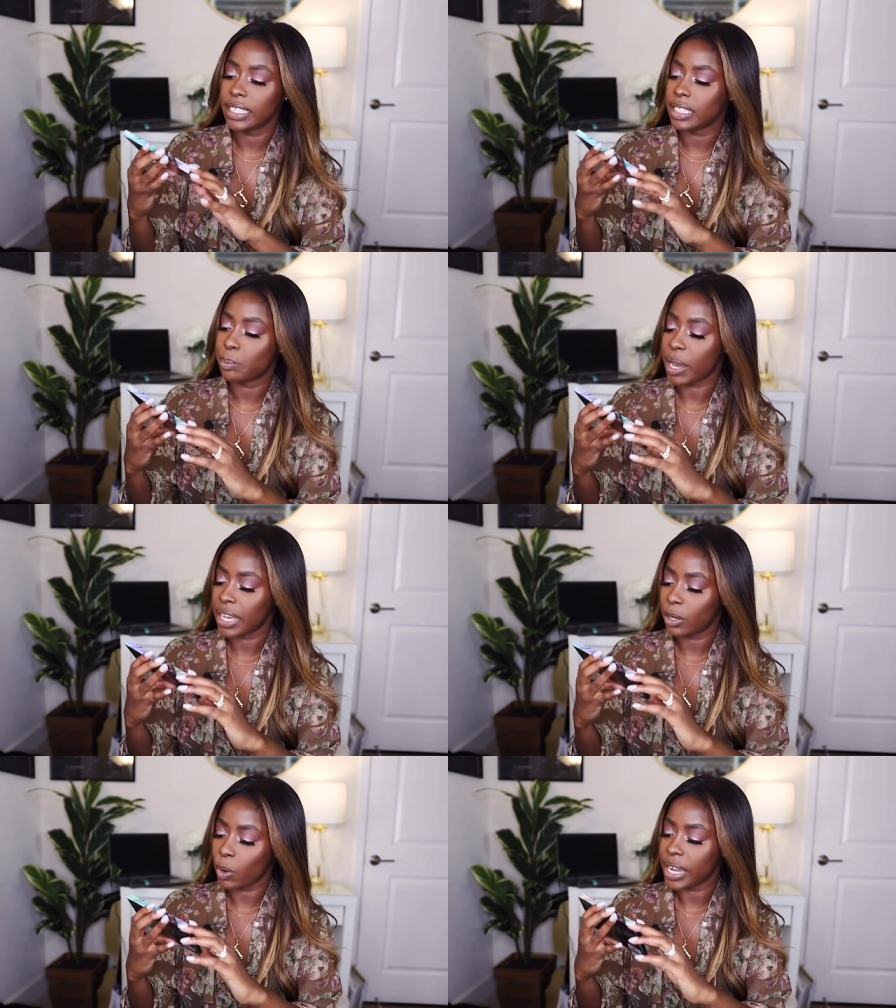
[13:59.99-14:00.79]
It's
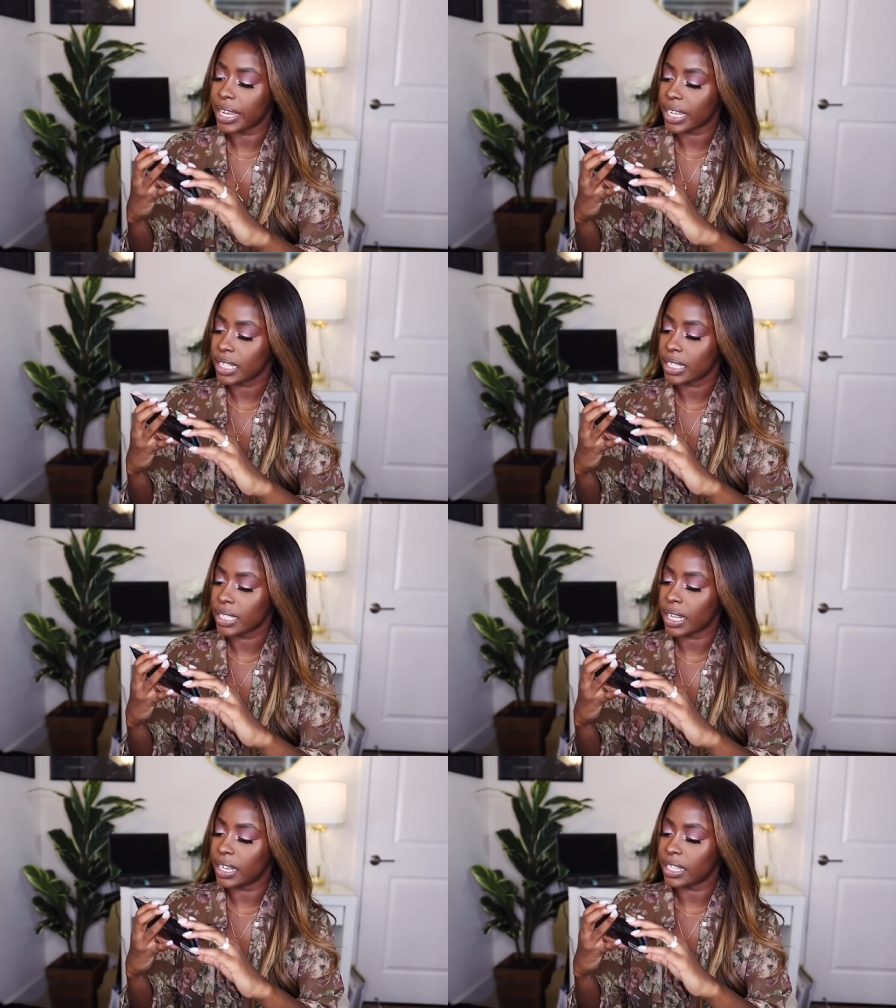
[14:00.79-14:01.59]
by
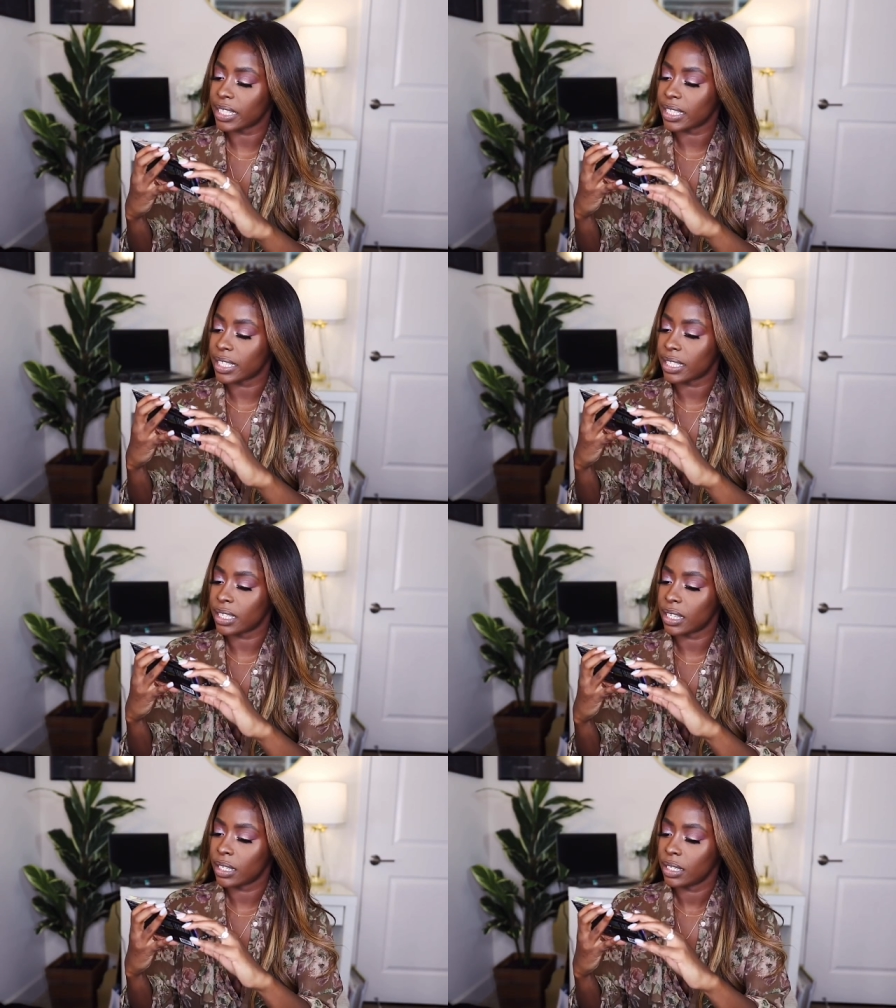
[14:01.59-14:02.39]
NYX, and it's,